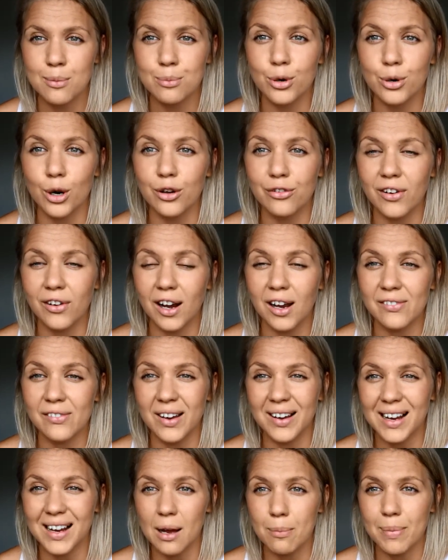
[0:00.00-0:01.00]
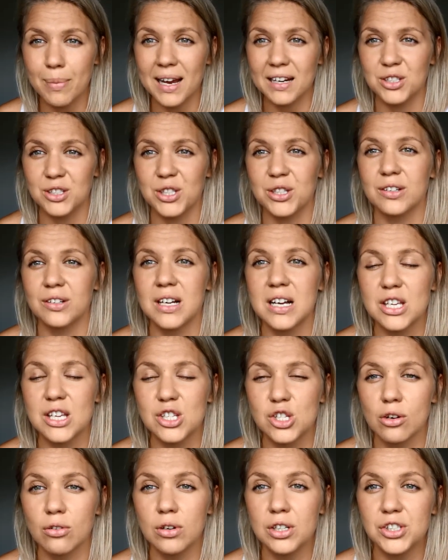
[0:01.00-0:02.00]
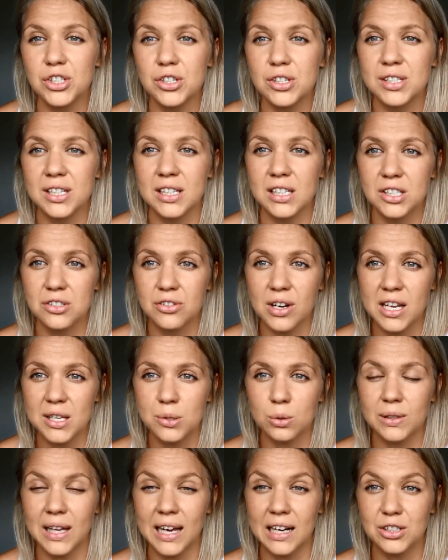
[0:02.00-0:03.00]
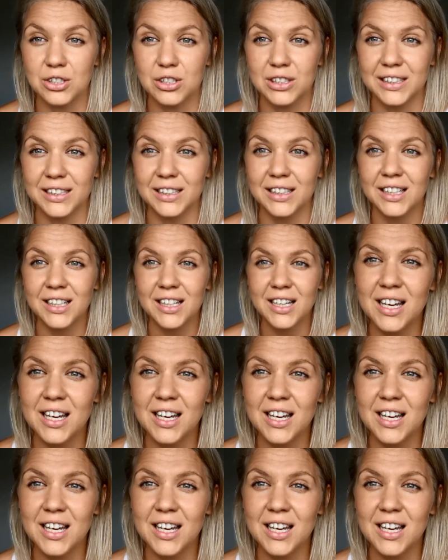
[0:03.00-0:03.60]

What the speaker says: profile of our gut bacteria, so reducing stress will actually